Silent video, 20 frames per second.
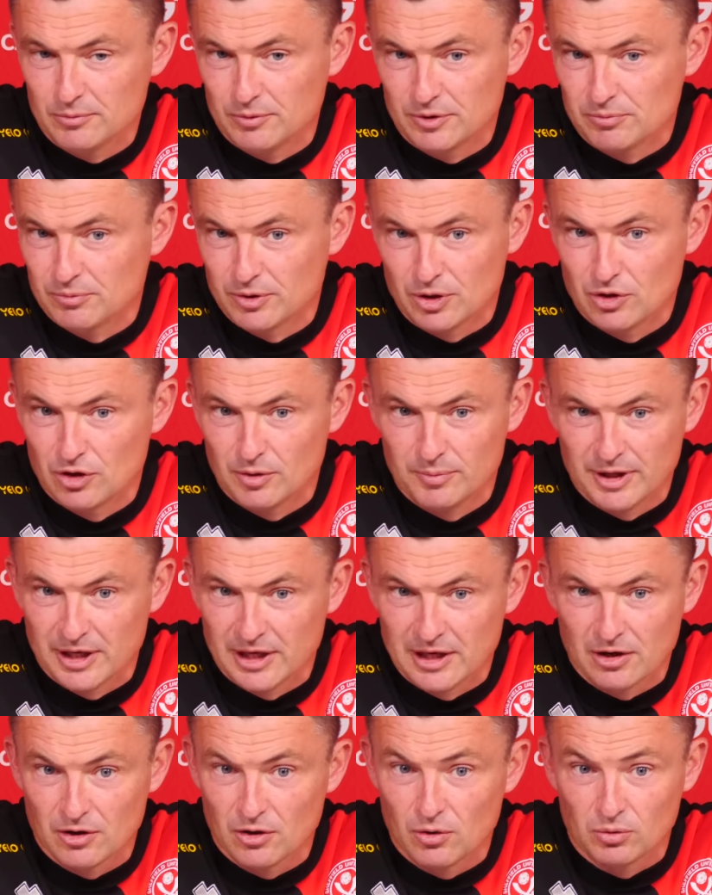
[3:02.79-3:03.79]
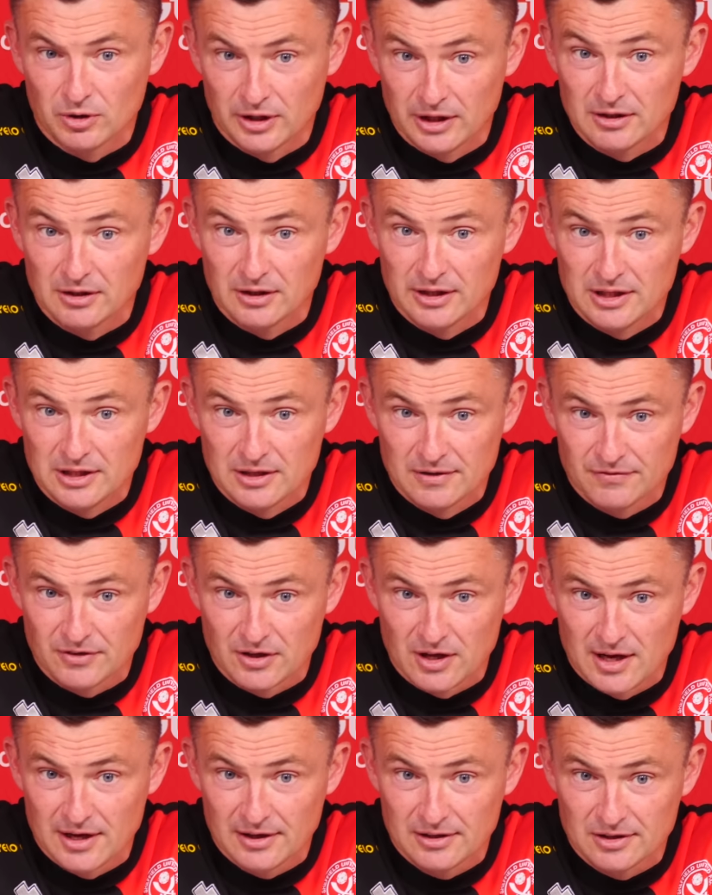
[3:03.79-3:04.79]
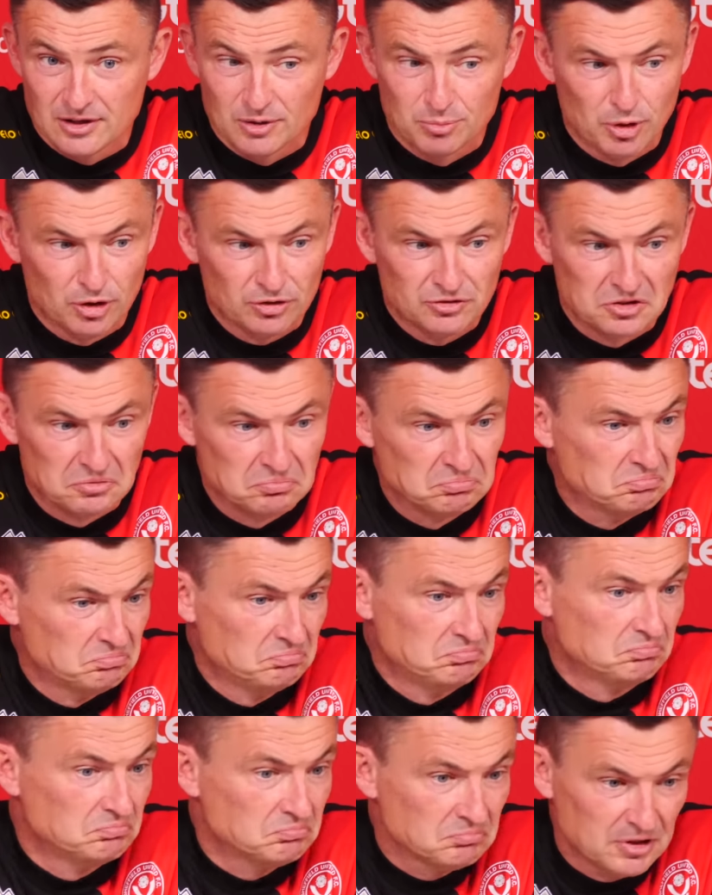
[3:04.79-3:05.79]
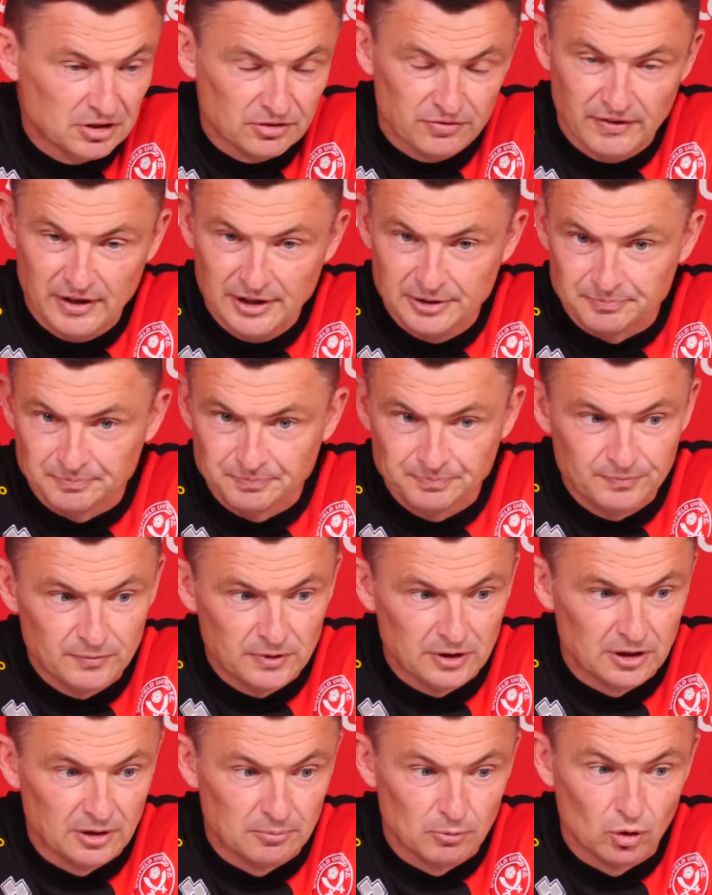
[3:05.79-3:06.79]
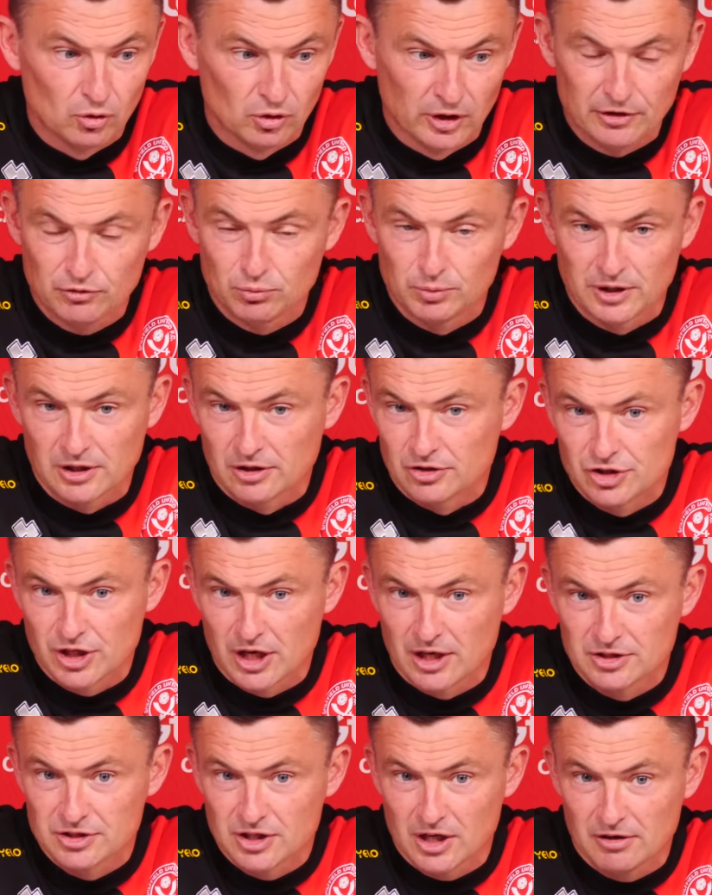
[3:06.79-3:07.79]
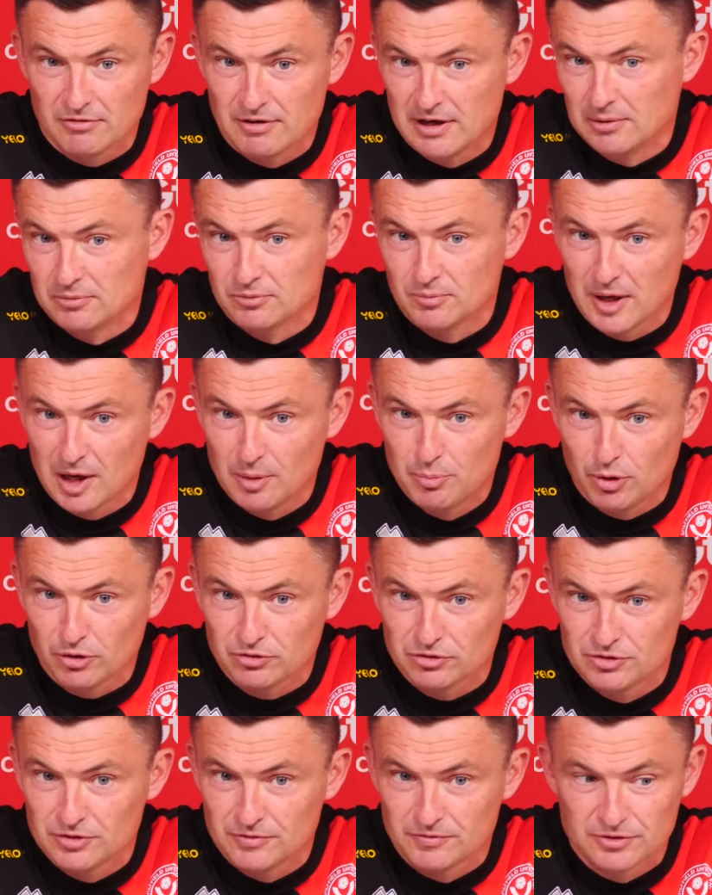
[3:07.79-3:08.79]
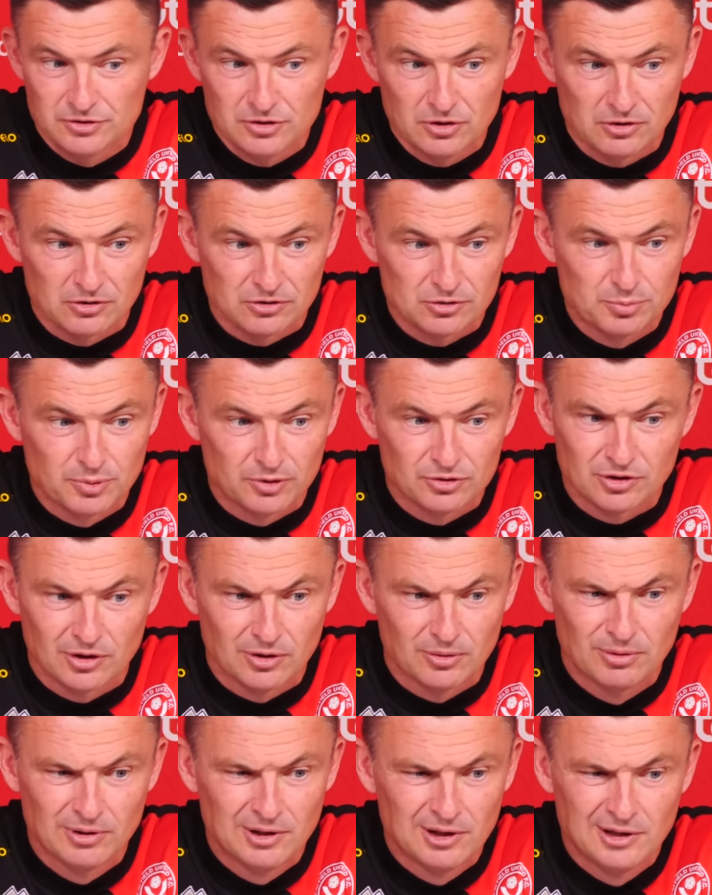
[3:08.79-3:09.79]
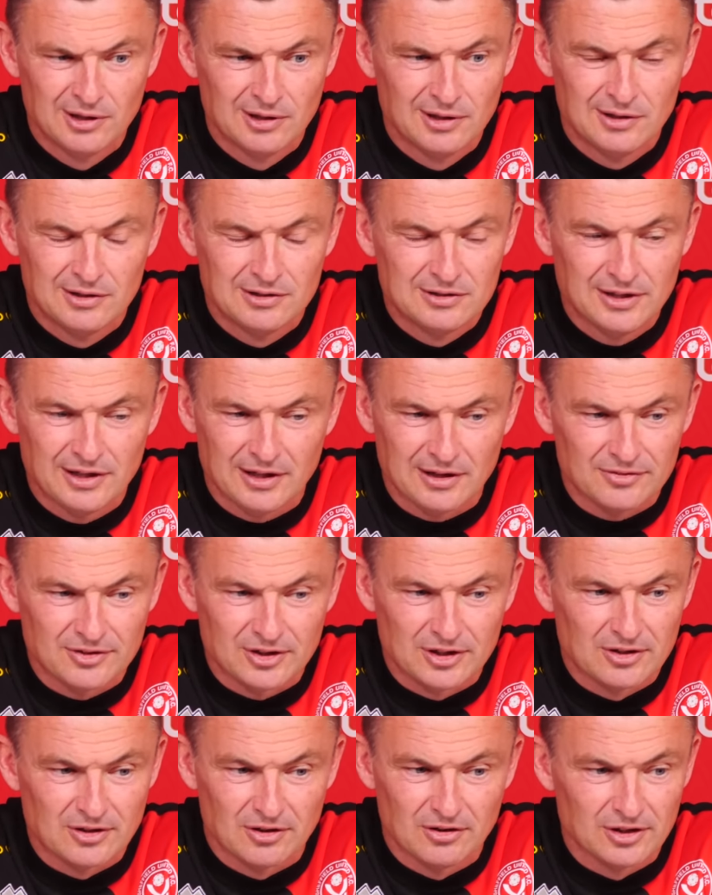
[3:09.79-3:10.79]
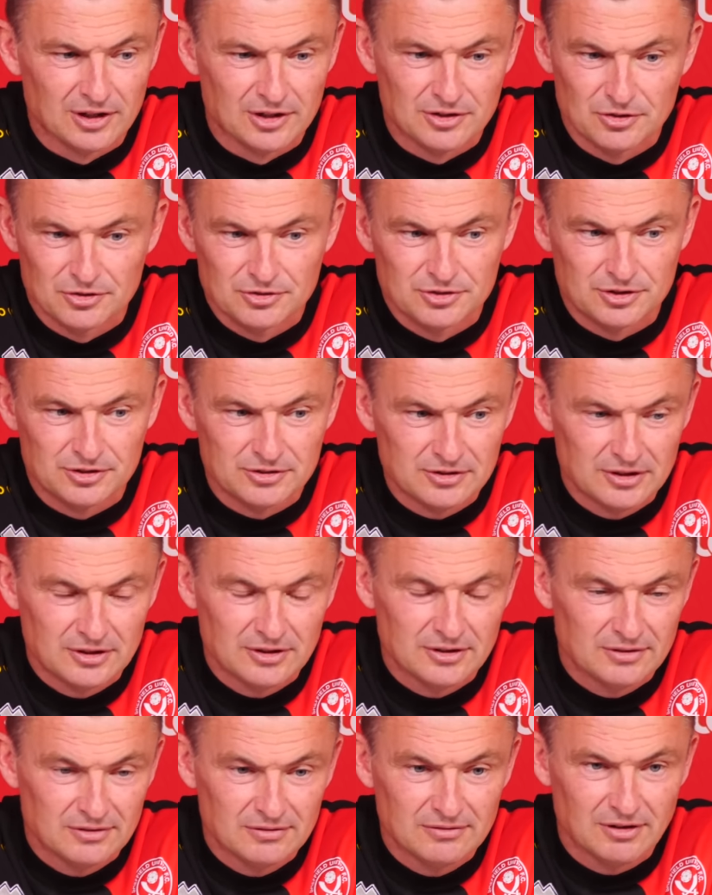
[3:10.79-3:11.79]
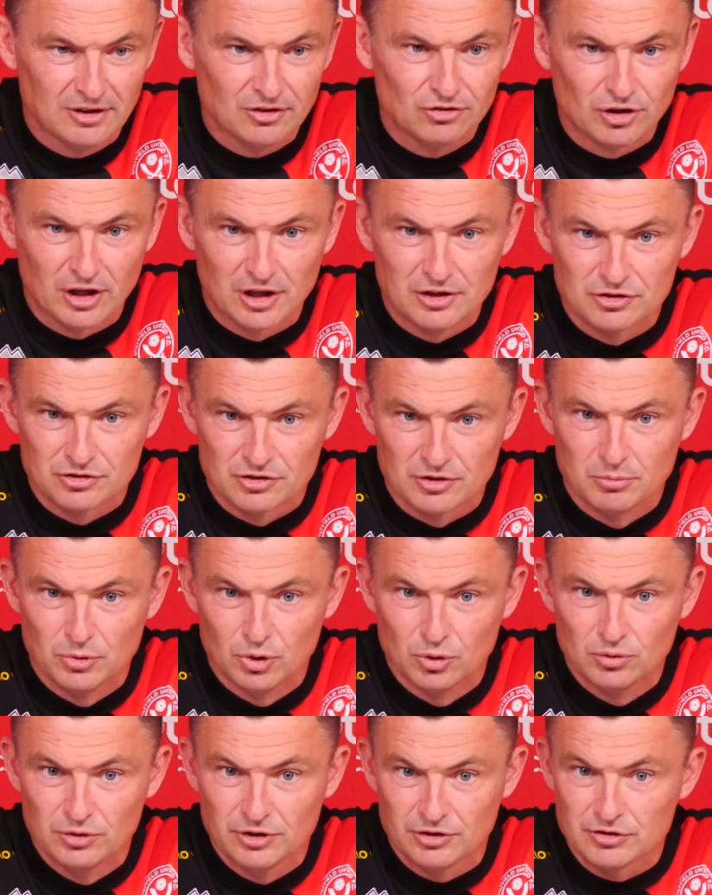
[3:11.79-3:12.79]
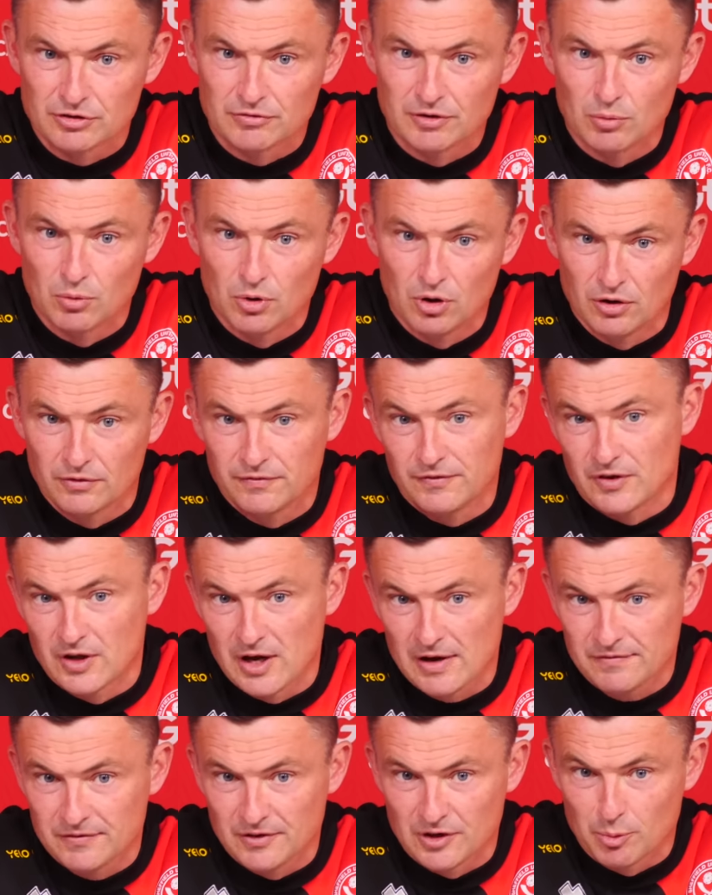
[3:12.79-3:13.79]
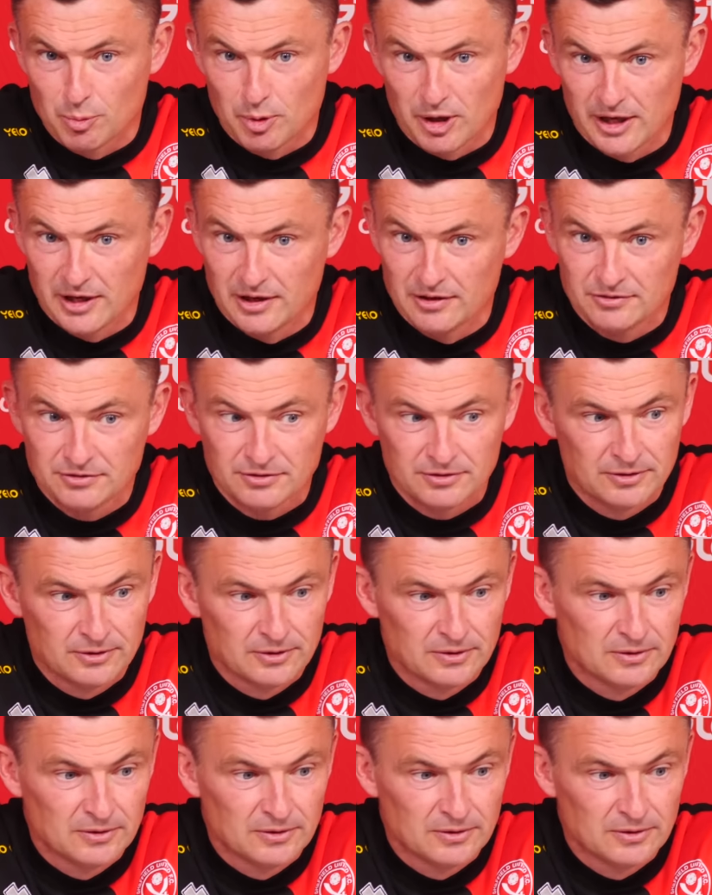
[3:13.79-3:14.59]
We're going to be in our own little league, if you like, at the bottom. That's fine. Unless we can change that around by positive results. But so, yeah, I think all it does, it changes the mood. It's a reward for the effort of the players.